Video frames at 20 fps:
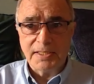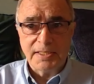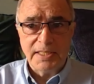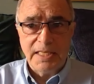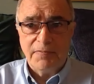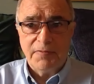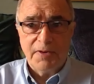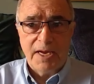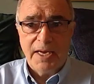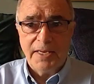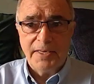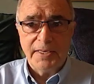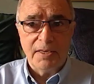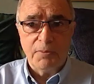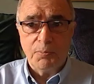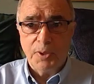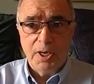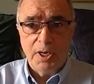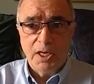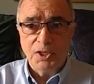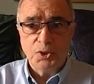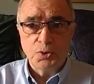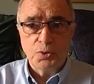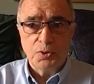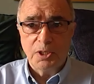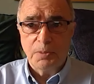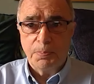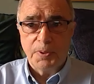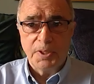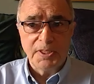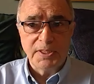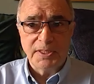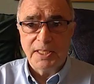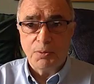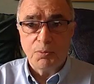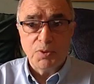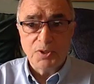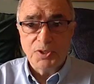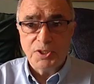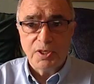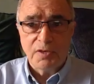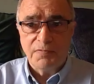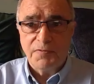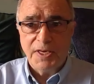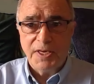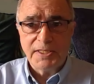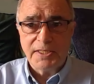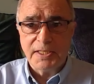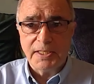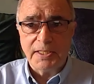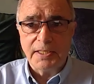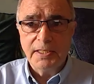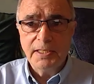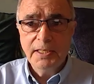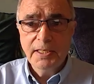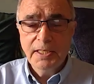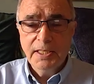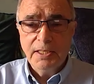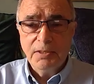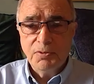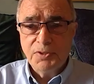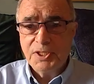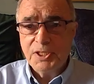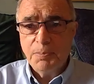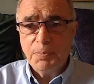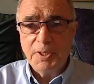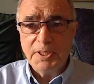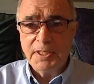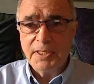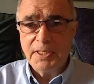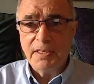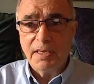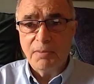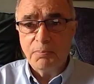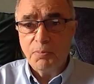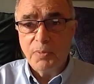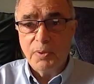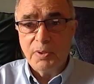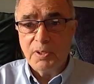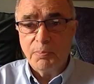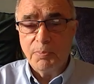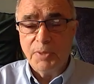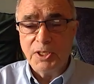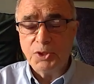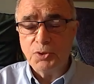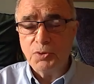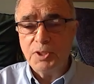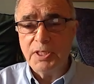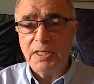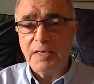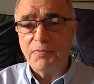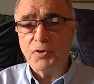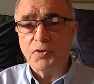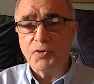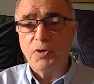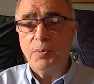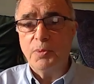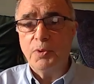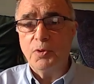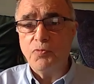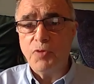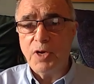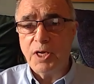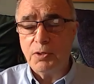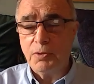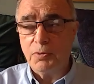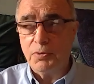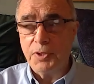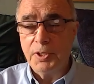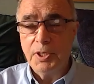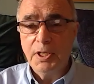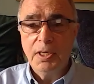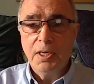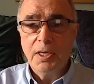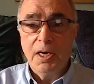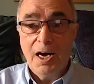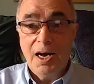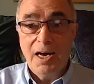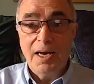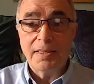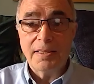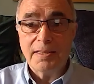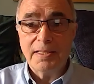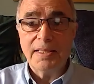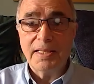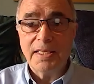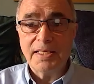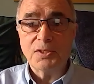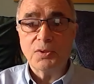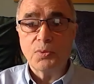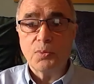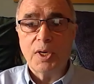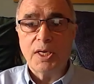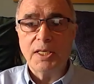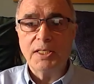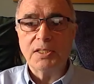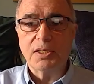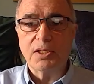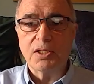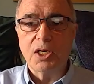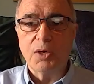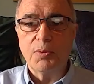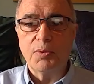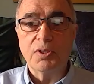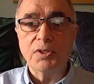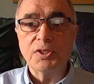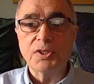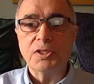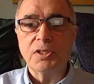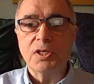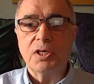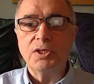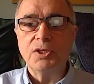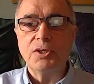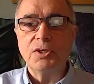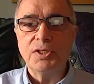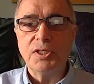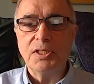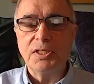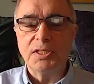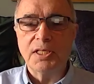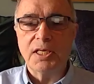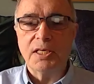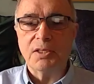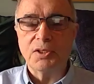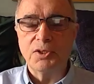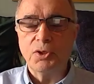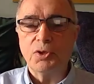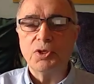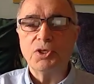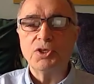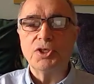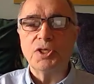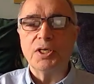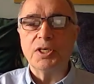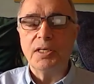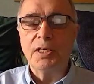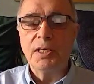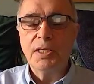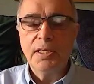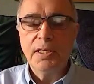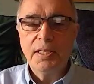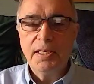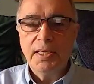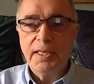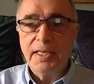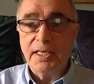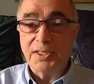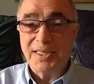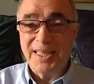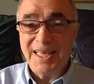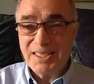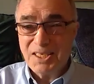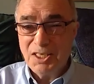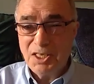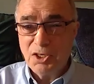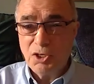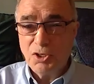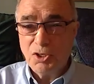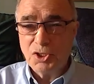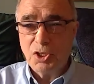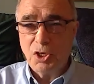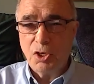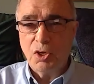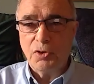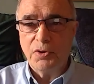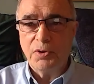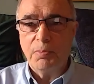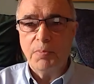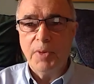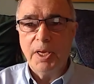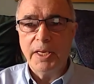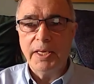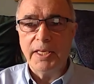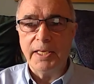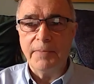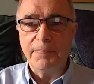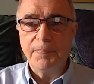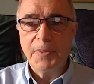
It's never had it. When I joined the police, there was no vetting. You simply didn't have, make sure you didn't have a criminal record. I think that's the way to go. We've got to start using technology in it. So that's going to cost a lot of money.